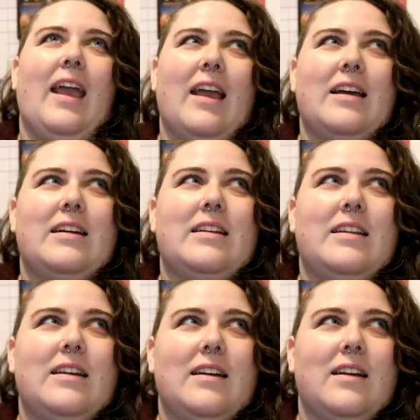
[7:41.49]

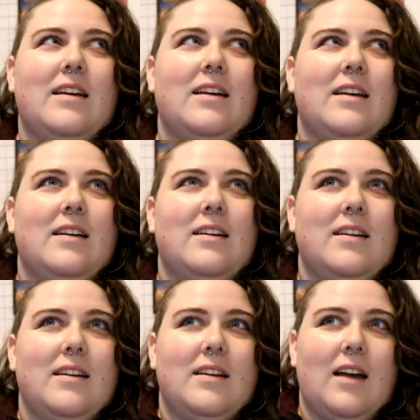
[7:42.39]
And uh,
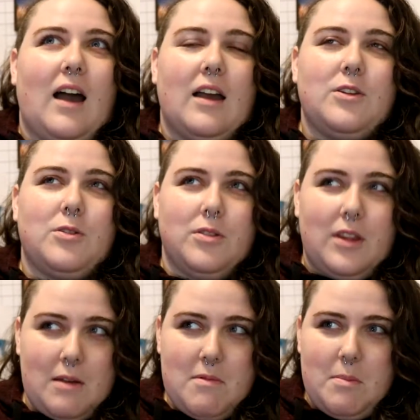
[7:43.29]
I
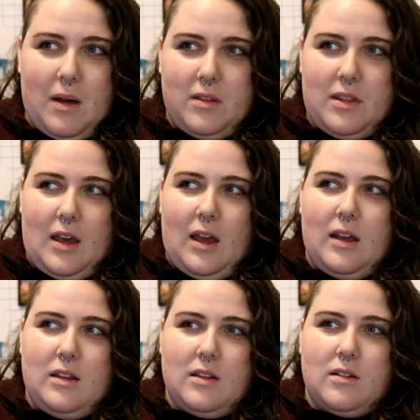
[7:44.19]
told them about
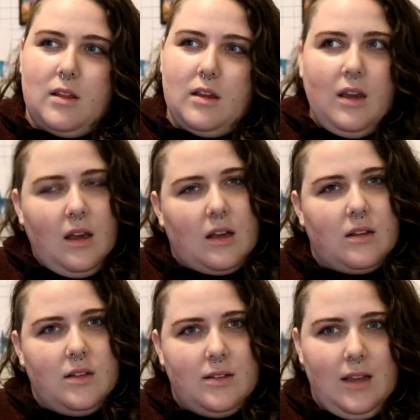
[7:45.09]
that and they're like, yeah,
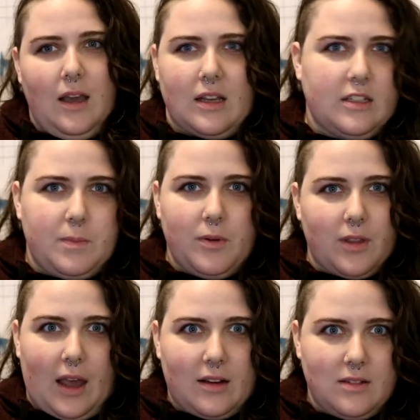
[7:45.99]
yeah,
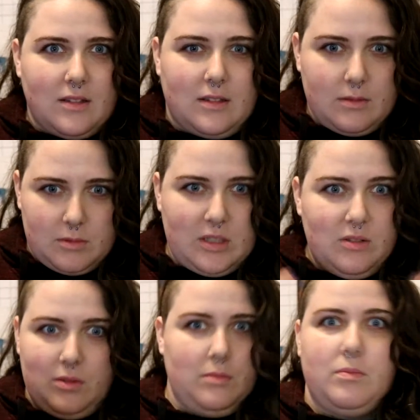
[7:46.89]
explore that.
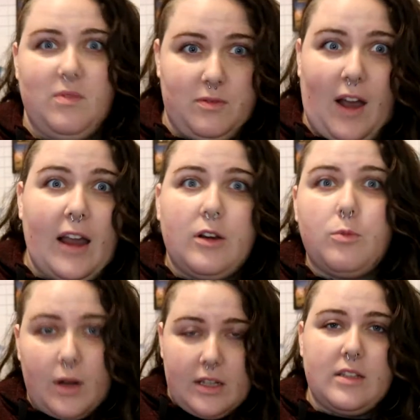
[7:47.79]
Do
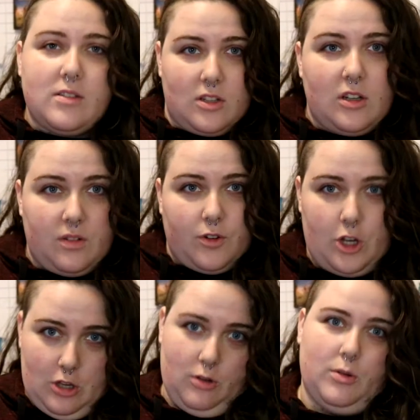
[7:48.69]
find what is good for
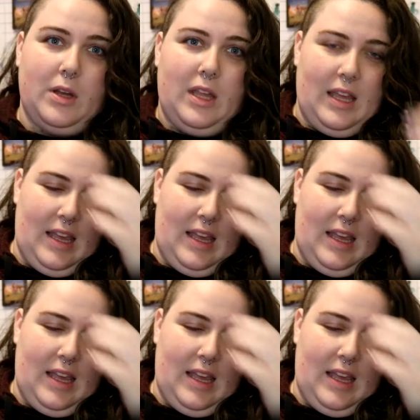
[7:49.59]
you.